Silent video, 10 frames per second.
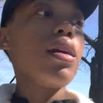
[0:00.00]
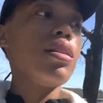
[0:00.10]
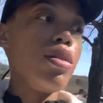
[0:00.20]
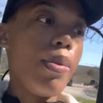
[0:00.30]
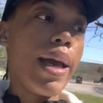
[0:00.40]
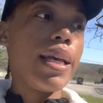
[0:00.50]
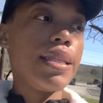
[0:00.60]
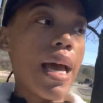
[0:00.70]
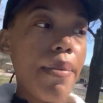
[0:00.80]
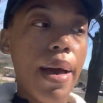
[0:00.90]
You back in
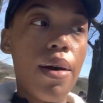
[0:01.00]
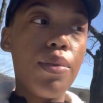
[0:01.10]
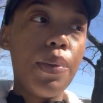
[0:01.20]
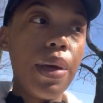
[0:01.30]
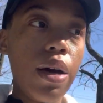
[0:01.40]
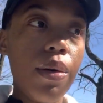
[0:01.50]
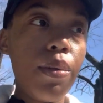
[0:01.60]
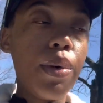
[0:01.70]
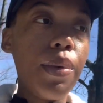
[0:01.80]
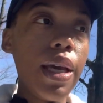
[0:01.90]
timeout. When we
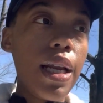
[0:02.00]
get